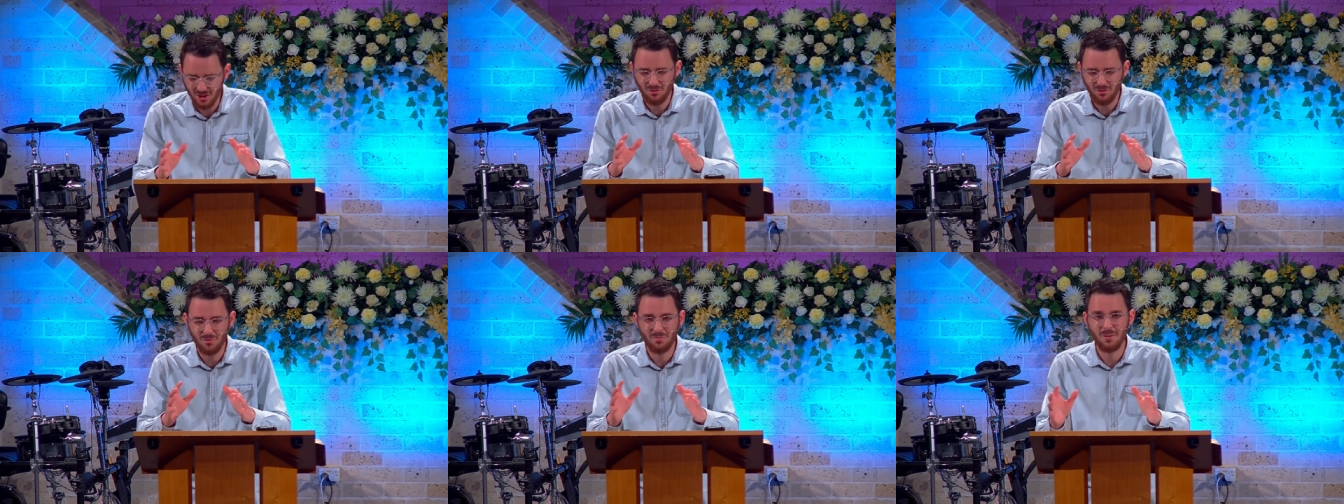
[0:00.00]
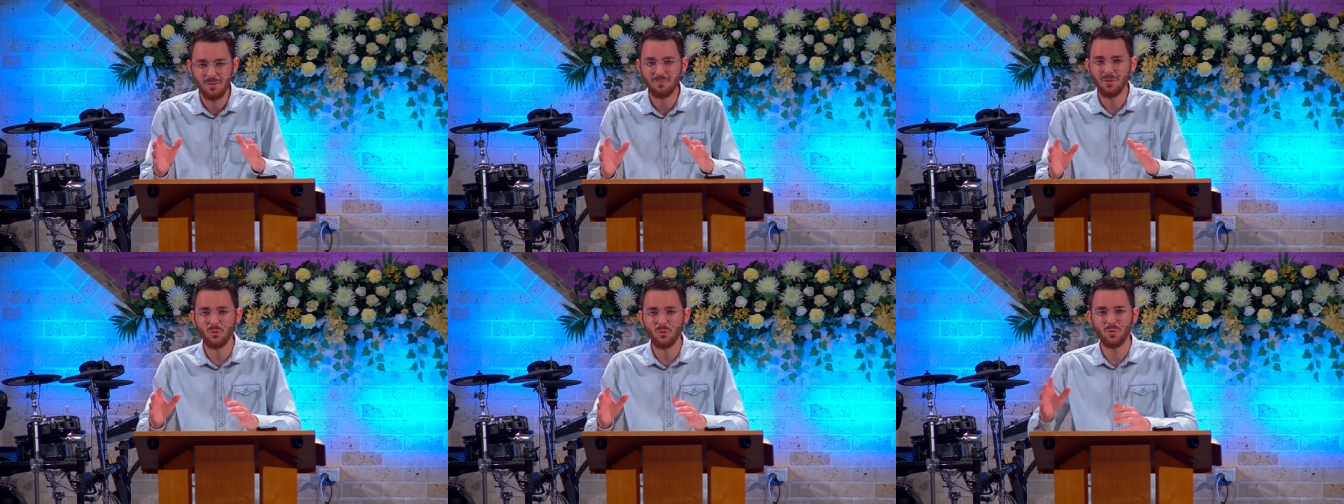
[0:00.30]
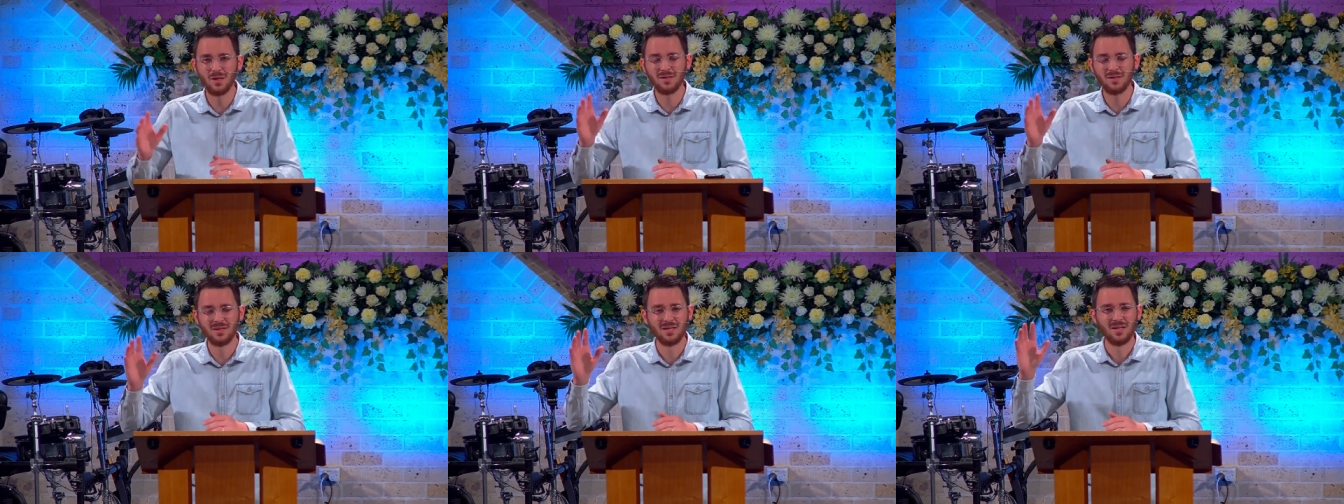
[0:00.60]
I remember
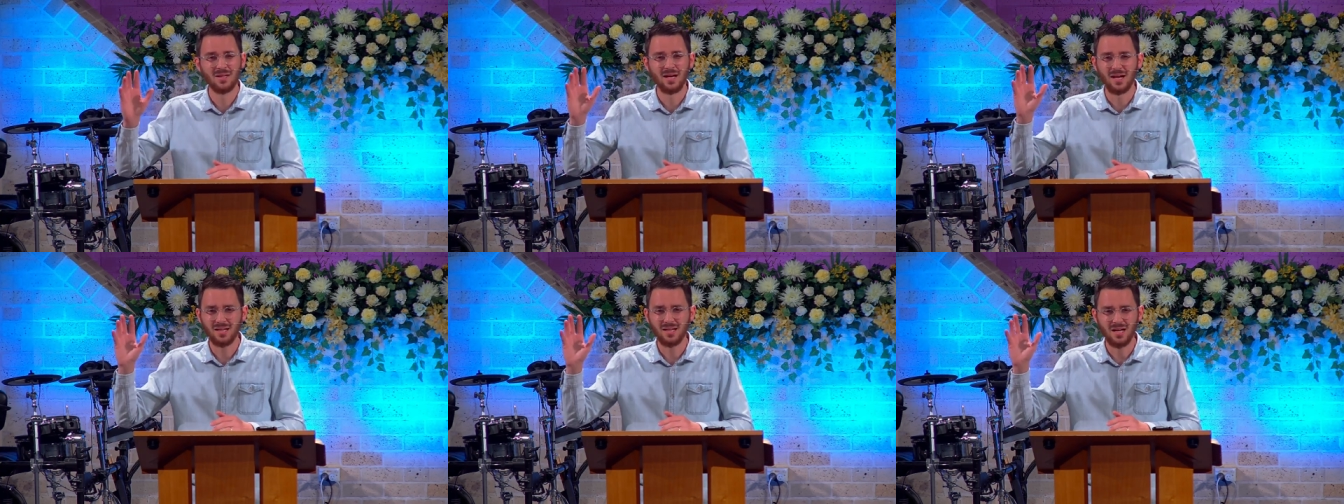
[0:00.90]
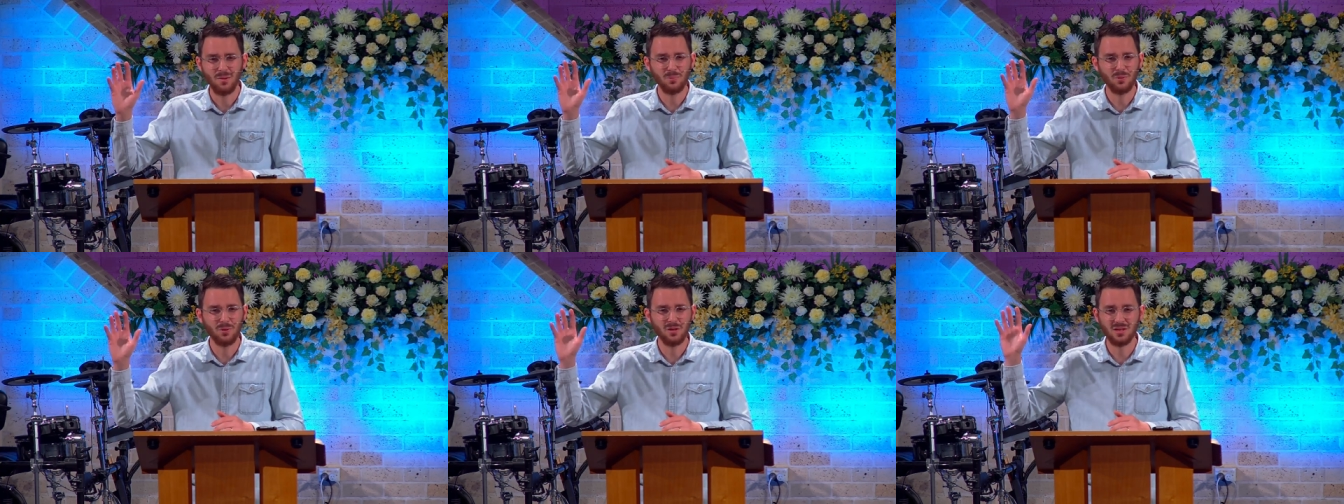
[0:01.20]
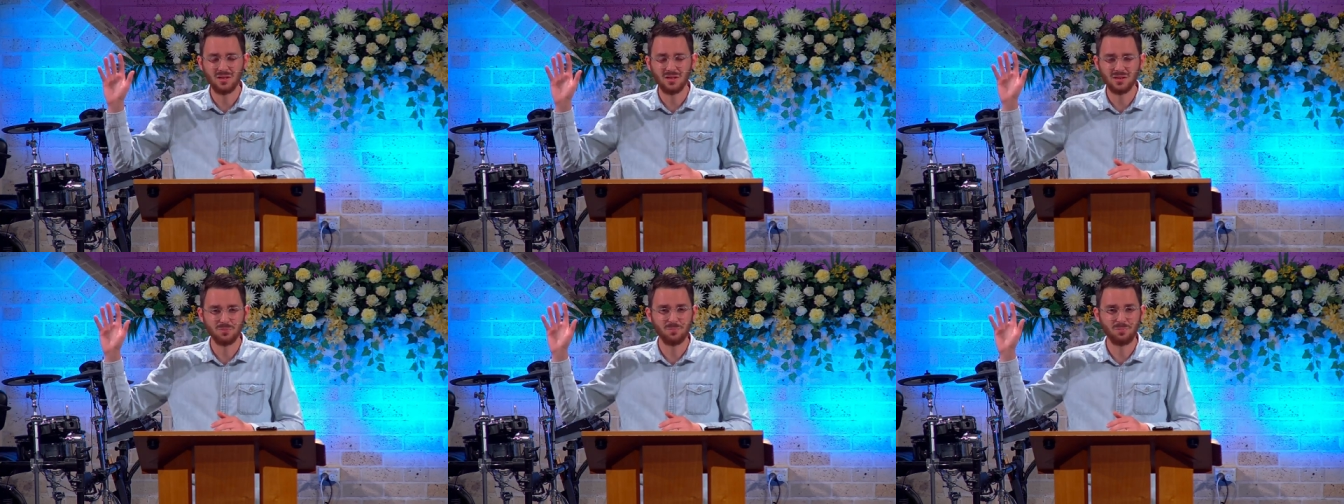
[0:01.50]
when a couple of
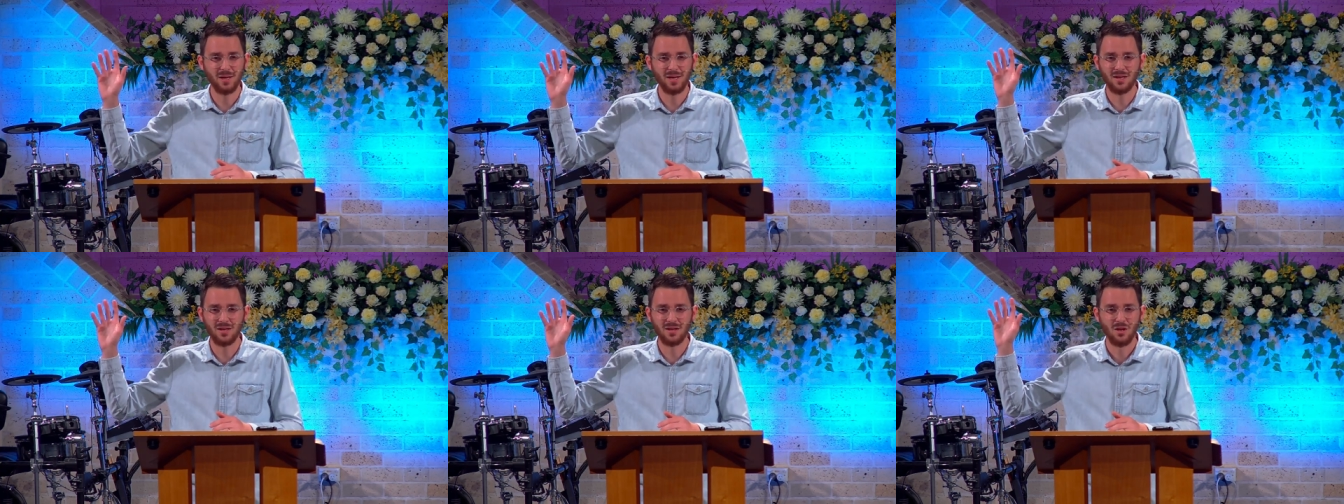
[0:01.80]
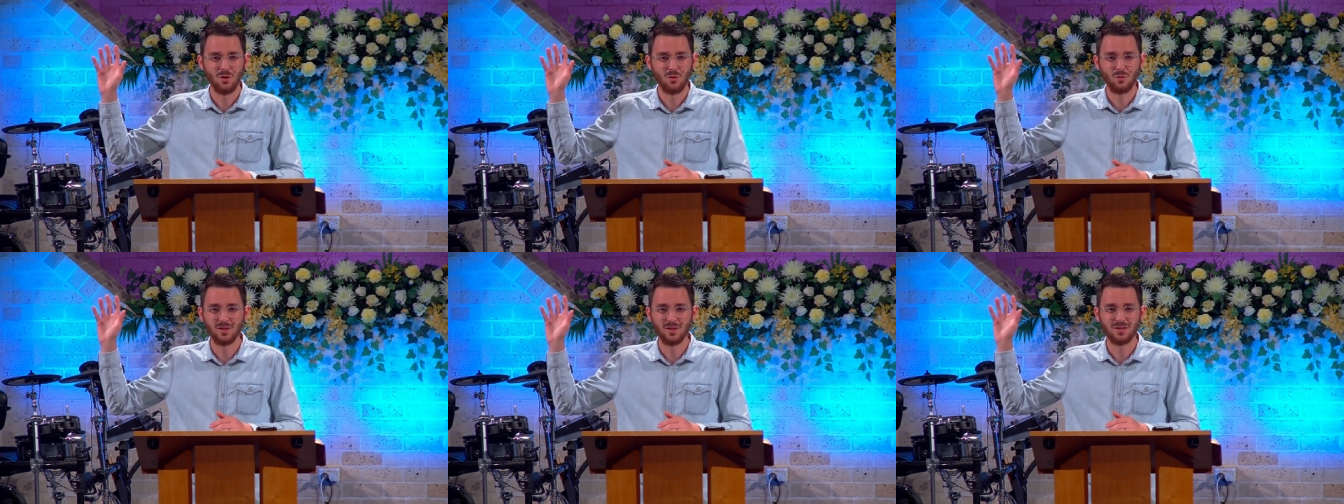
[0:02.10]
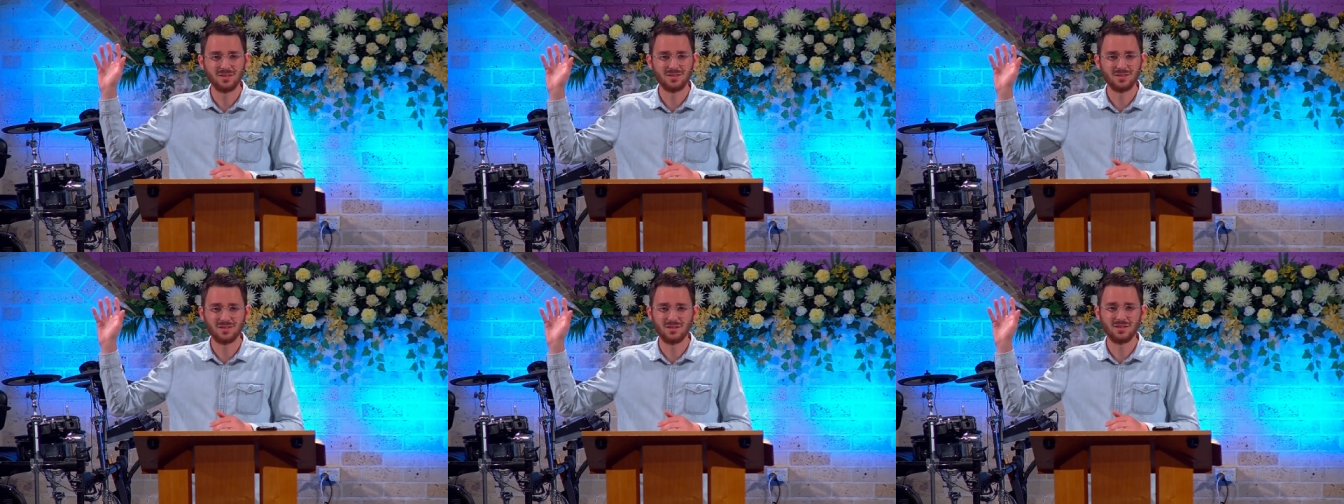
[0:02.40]
years back when the,